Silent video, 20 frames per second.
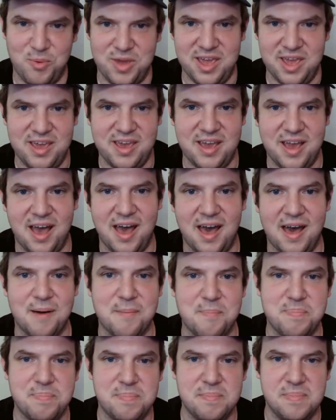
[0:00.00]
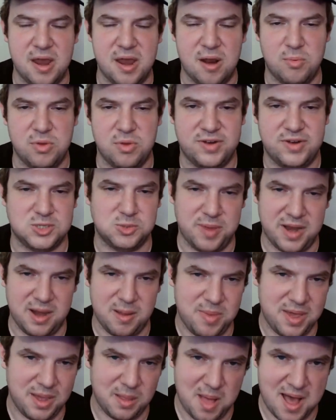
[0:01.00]
we with WrestleMania
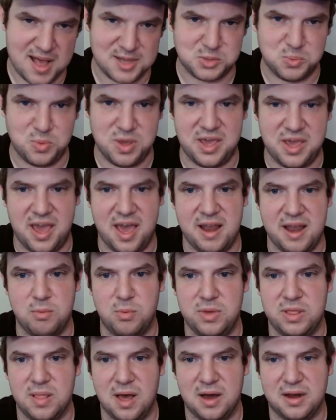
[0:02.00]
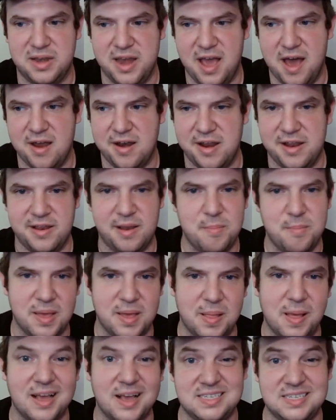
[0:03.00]
being last weekend, we lucked out. It ended up being
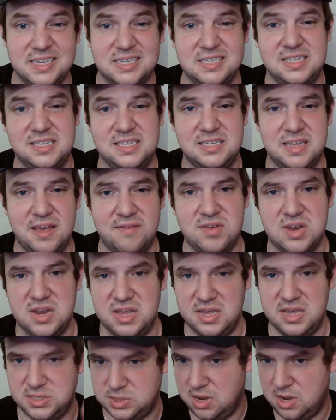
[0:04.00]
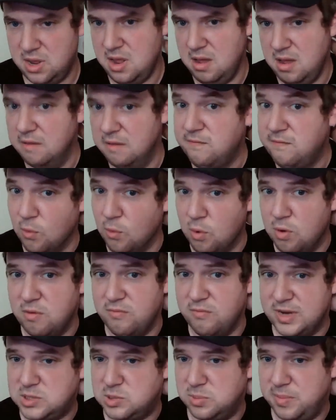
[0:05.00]
like 60s, 70s for
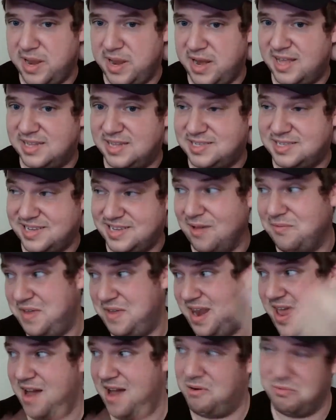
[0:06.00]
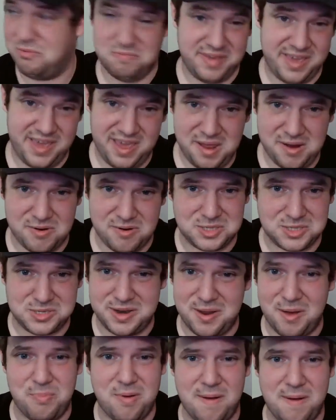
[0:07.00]
WrestleMania itself, and now here it's
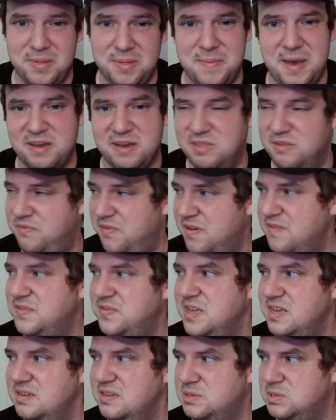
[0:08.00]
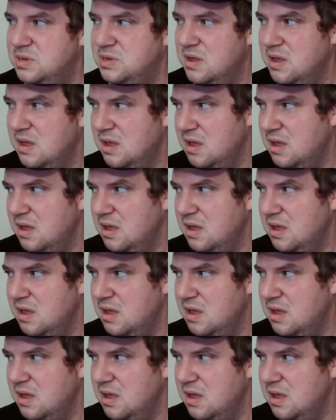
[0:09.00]
now probably back in the 50s,